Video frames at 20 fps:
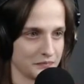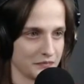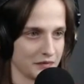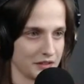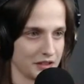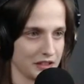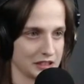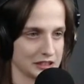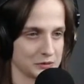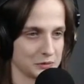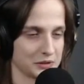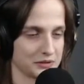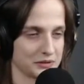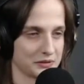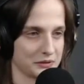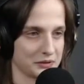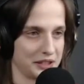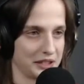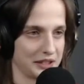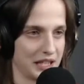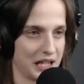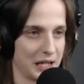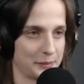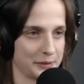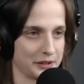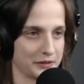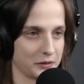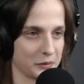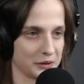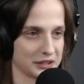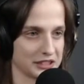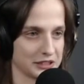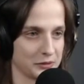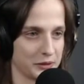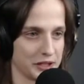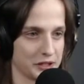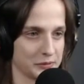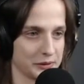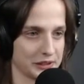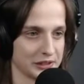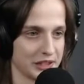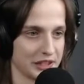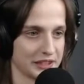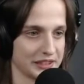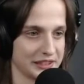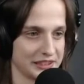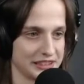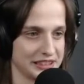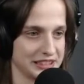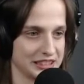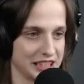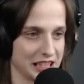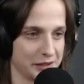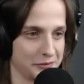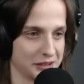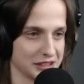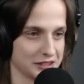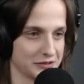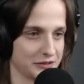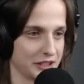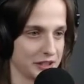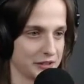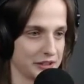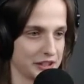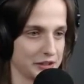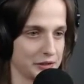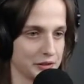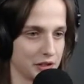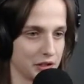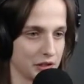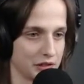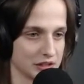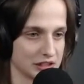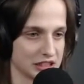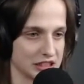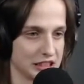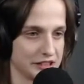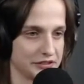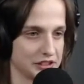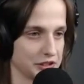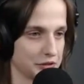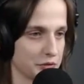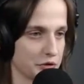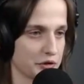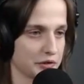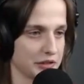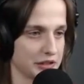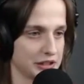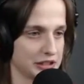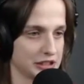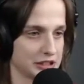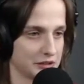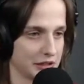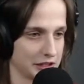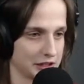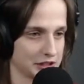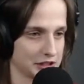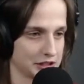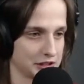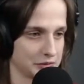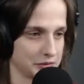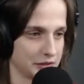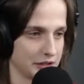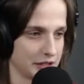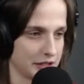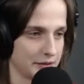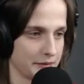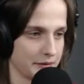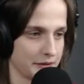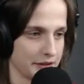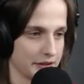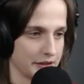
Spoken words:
That's what can happen every once in a while, but luckily this game has very good autosaves usually, so I can just do that.